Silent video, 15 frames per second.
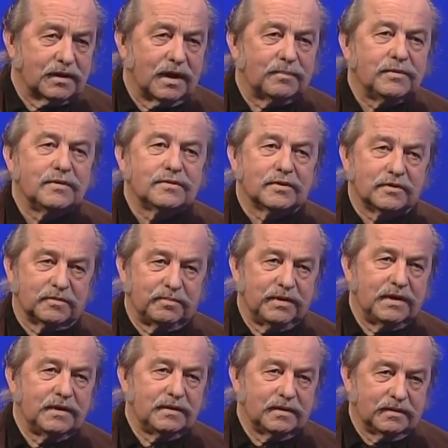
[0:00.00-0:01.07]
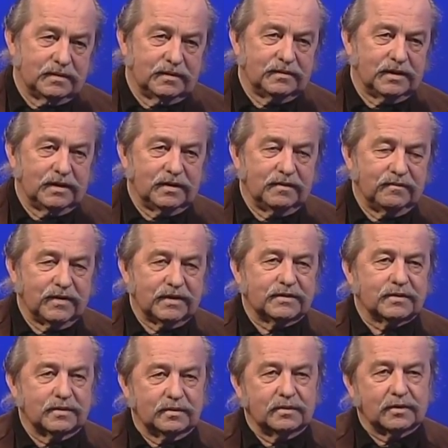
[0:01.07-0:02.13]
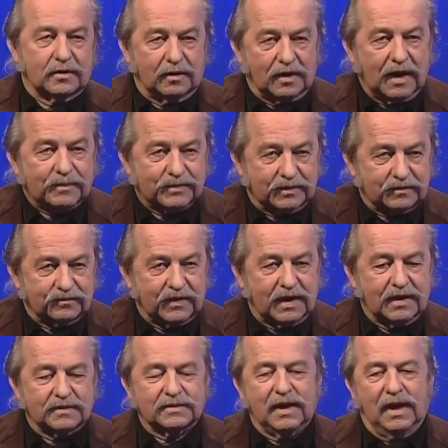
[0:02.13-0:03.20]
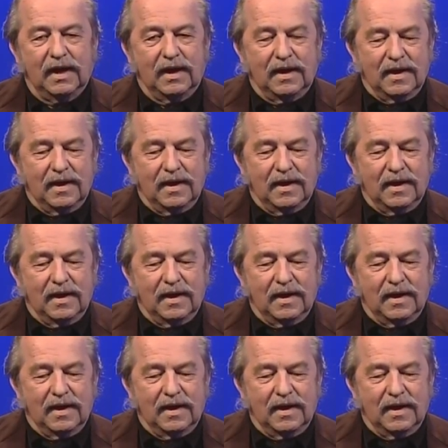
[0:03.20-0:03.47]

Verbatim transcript: and I'm used to speed and, and events collapsing fast.